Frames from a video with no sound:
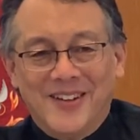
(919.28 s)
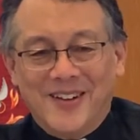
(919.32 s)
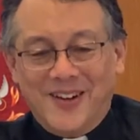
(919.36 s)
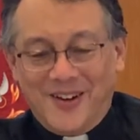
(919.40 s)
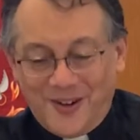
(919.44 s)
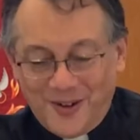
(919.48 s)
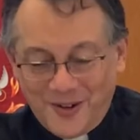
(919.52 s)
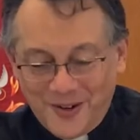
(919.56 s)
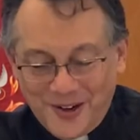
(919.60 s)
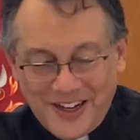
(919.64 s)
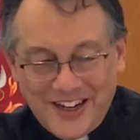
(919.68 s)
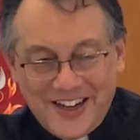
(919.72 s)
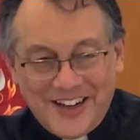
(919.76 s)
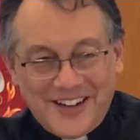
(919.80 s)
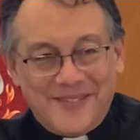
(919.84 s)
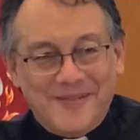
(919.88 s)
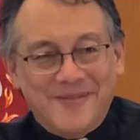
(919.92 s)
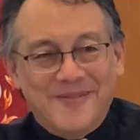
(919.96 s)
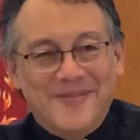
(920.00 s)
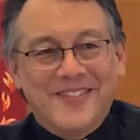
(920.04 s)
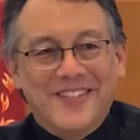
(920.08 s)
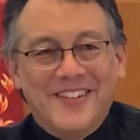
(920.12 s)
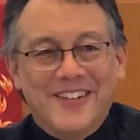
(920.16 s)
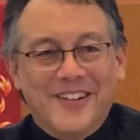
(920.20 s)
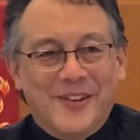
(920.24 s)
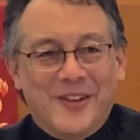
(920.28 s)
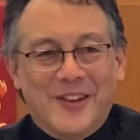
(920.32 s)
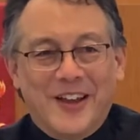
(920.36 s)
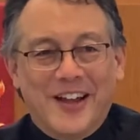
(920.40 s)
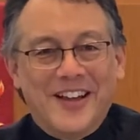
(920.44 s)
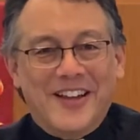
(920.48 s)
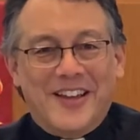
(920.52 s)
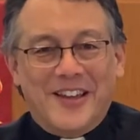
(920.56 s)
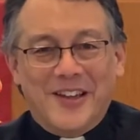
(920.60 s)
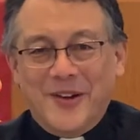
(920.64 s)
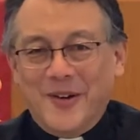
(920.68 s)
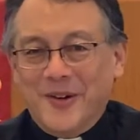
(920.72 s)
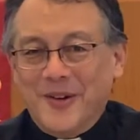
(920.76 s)
All right.
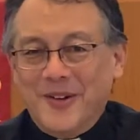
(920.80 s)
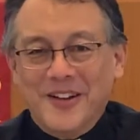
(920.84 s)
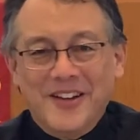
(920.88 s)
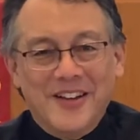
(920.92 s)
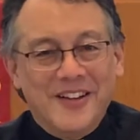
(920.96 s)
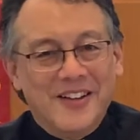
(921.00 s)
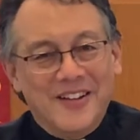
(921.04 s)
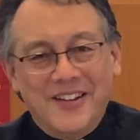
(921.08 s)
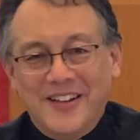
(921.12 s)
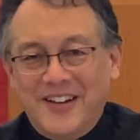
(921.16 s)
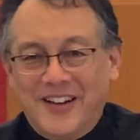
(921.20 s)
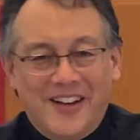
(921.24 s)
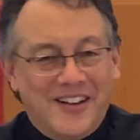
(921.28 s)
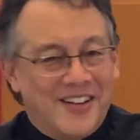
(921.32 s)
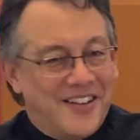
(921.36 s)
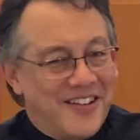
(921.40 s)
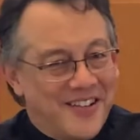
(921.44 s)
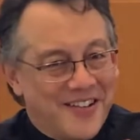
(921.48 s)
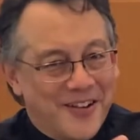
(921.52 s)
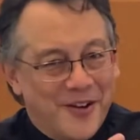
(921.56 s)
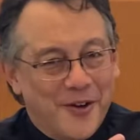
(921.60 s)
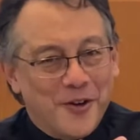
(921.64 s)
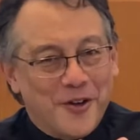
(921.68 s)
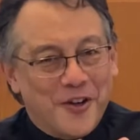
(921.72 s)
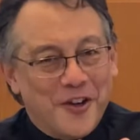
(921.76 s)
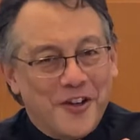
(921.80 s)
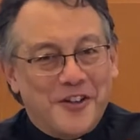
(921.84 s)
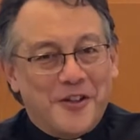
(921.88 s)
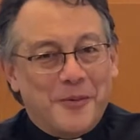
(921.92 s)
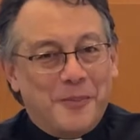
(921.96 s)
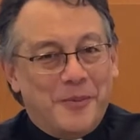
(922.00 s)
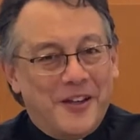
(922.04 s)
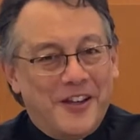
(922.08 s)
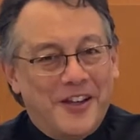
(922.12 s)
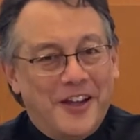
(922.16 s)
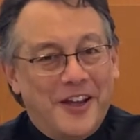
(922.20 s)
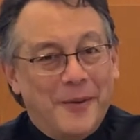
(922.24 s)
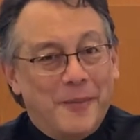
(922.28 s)
Thank you. It's so good to
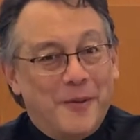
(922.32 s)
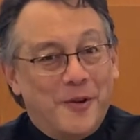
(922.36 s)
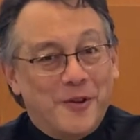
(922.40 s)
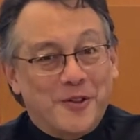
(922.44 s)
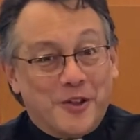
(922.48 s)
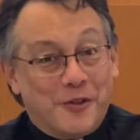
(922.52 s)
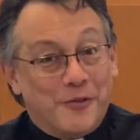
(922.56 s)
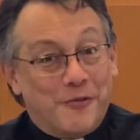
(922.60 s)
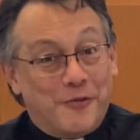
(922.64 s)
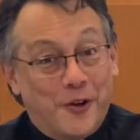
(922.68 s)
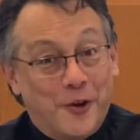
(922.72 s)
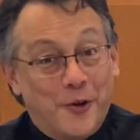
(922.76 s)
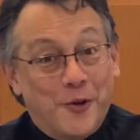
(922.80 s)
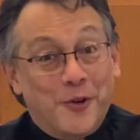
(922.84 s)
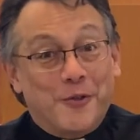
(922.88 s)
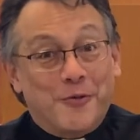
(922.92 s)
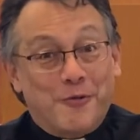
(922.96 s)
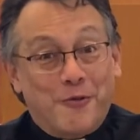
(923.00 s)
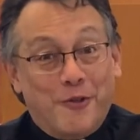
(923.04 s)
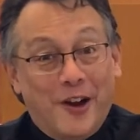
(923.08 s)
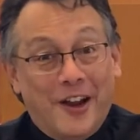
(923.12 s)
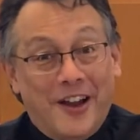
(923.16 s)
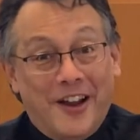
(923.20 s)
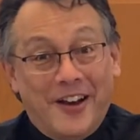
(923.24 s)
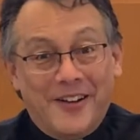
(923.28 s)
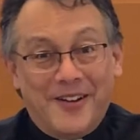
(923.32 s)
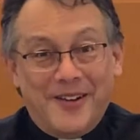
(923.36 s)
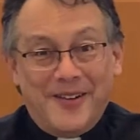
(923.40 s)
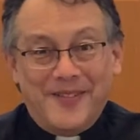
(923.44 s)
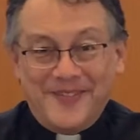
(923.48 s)
be able to phone a friend.